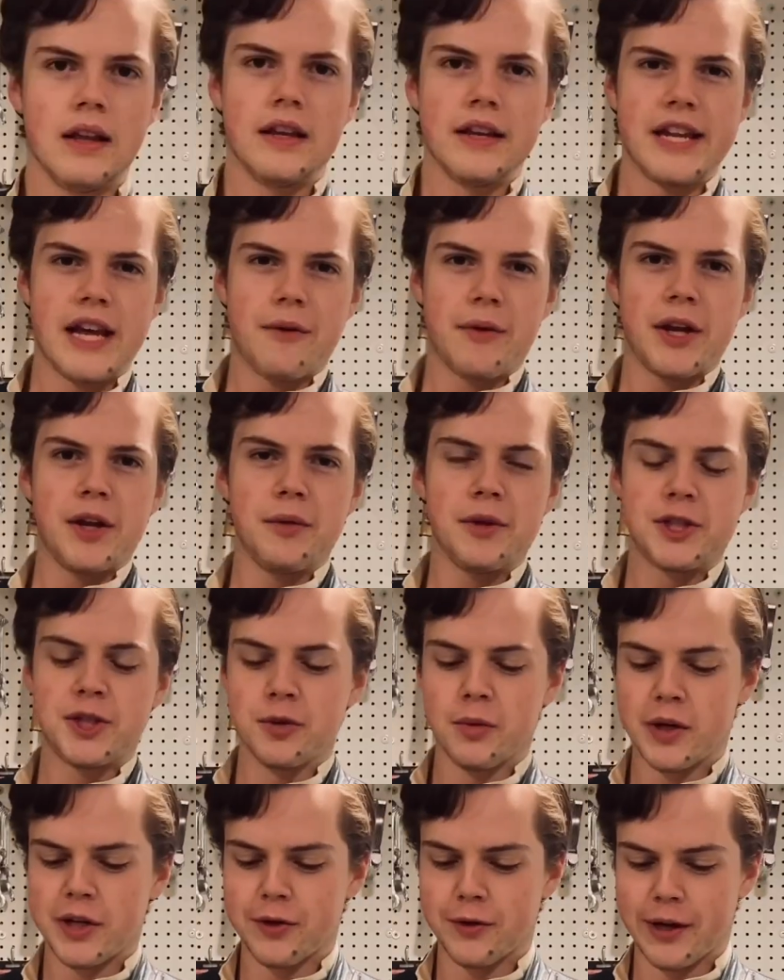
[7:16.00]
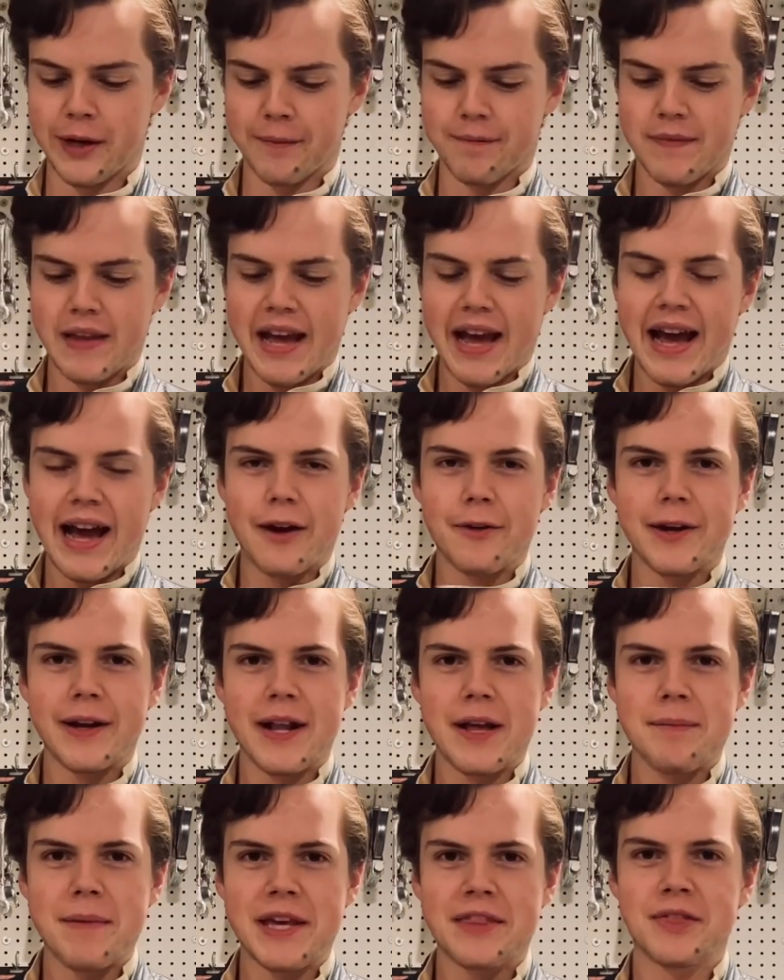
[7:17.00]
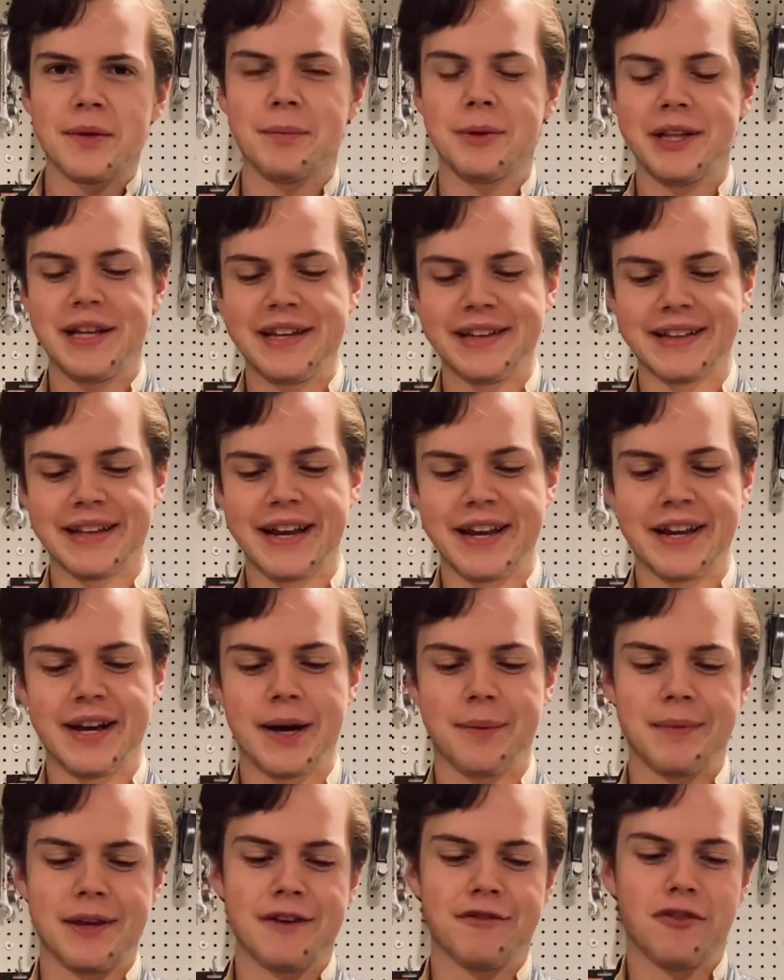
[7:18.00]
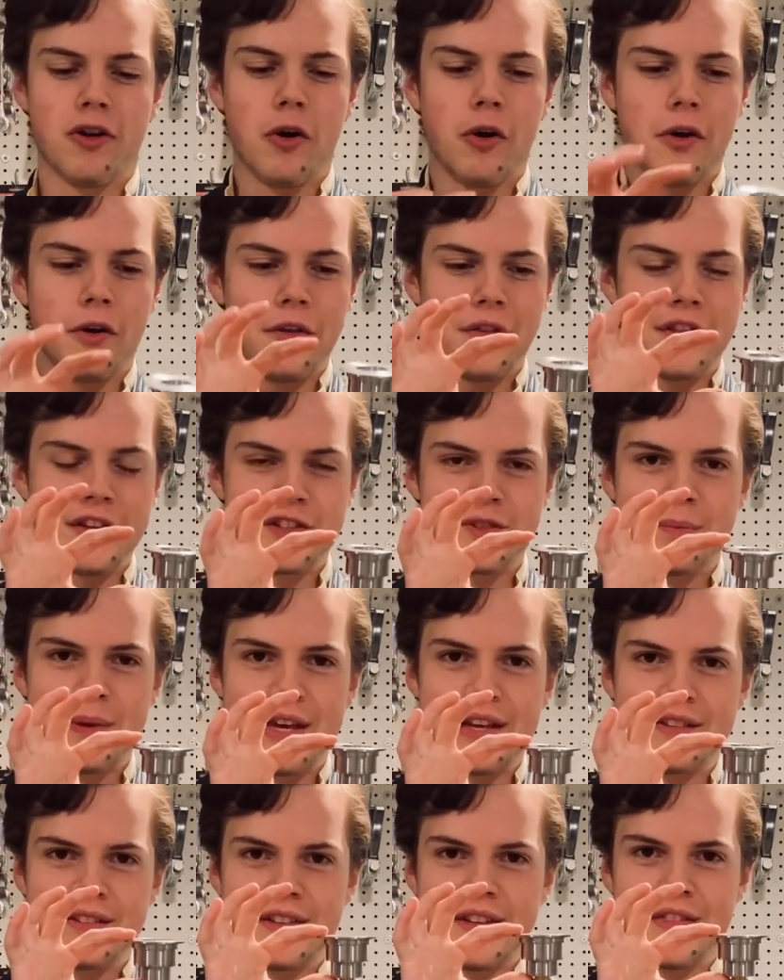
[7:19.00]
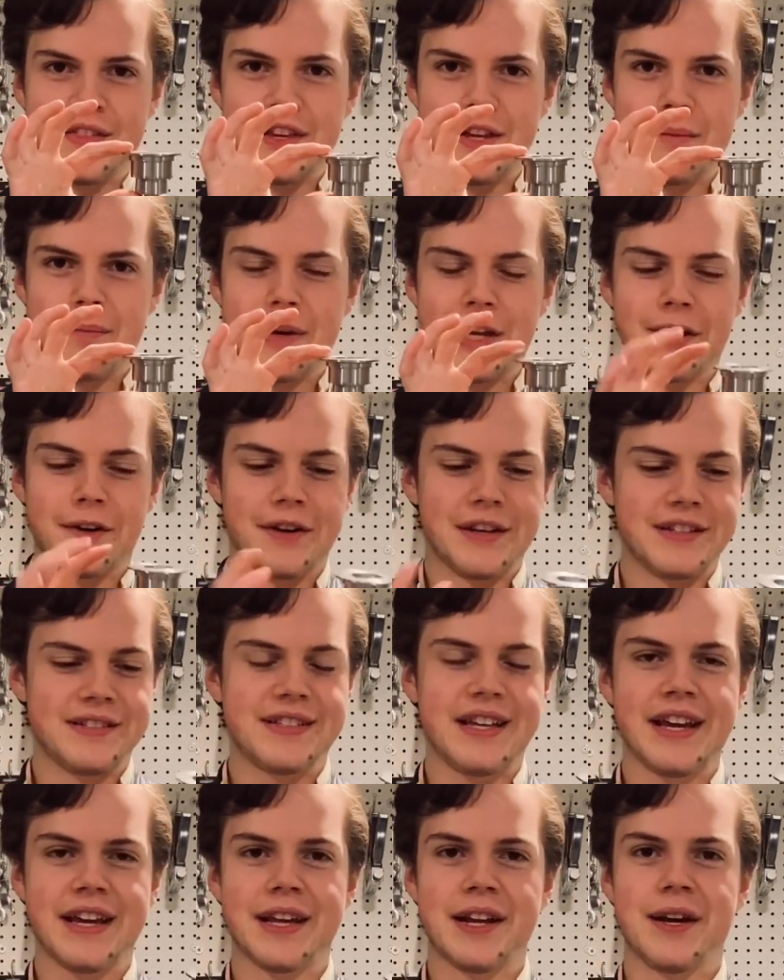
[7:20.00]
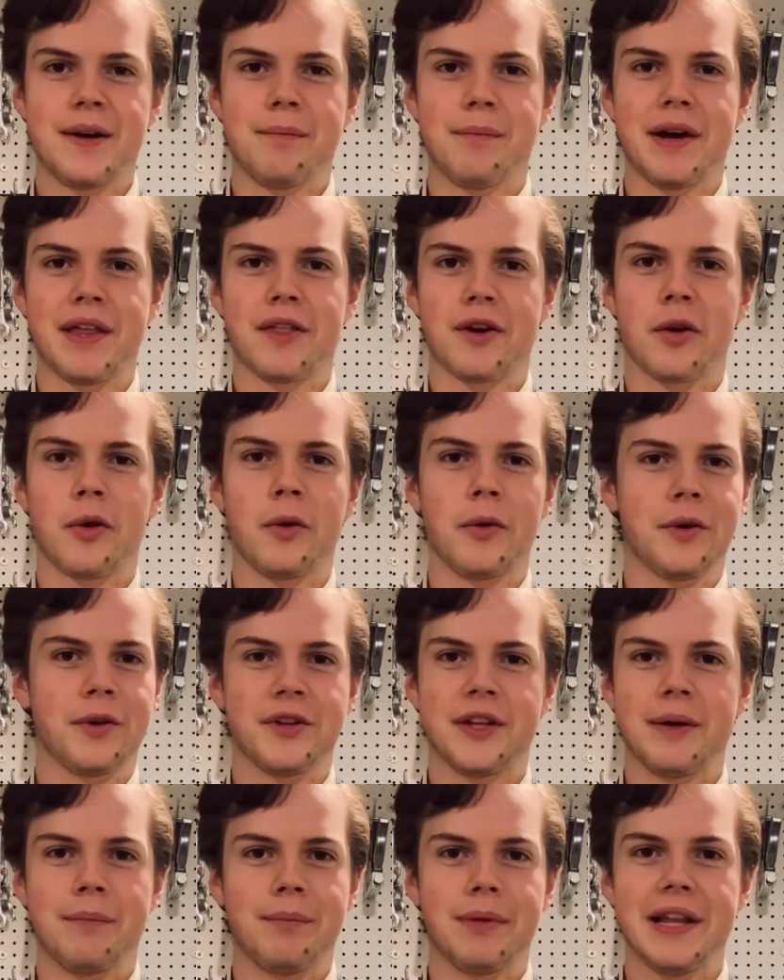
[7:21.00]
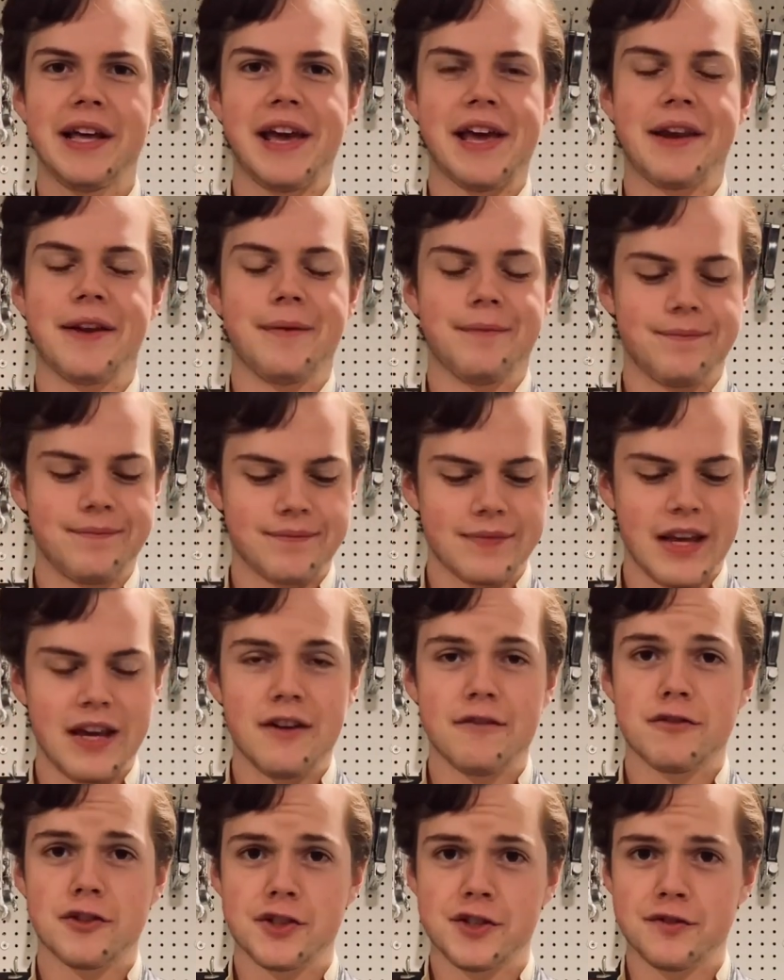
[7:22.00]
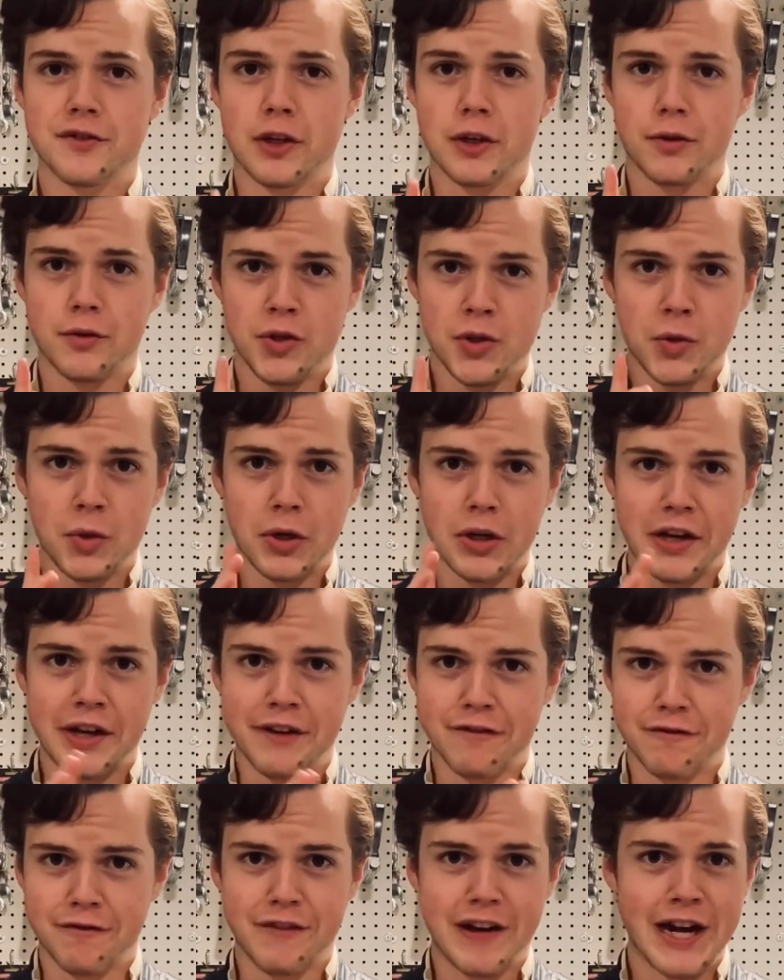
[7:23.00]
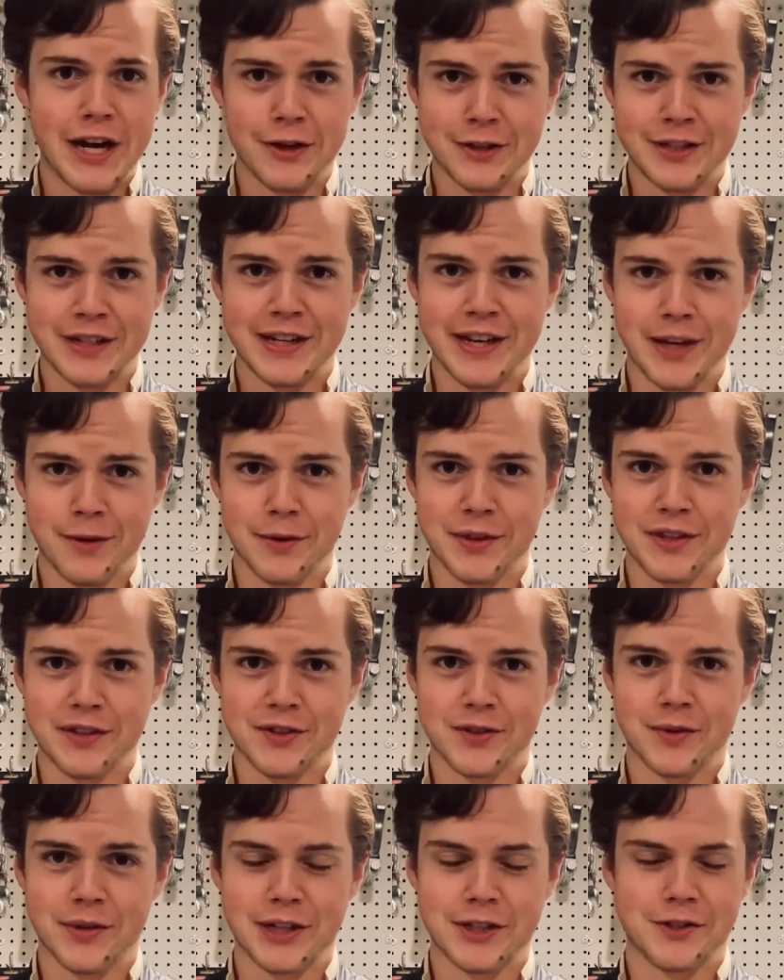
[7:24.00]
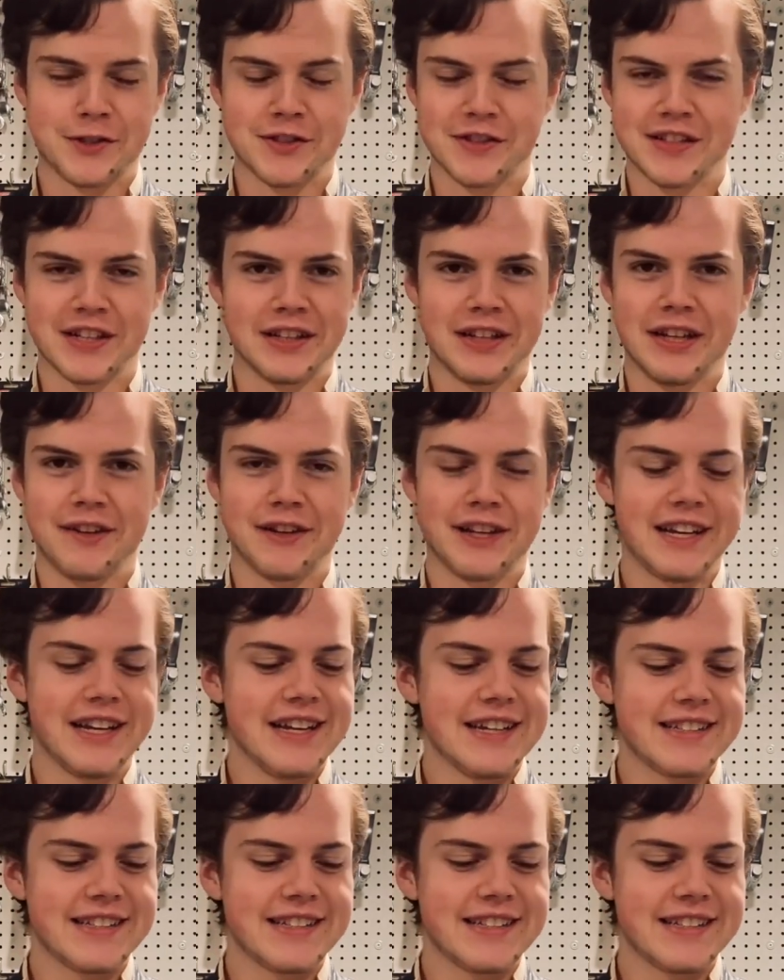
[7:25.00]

Now I know what you're wondering. How did I make the blade light up if all the space in the emitter is taken up by the coiled up blade? First of all, you are on fire tonight with these questions, I love it.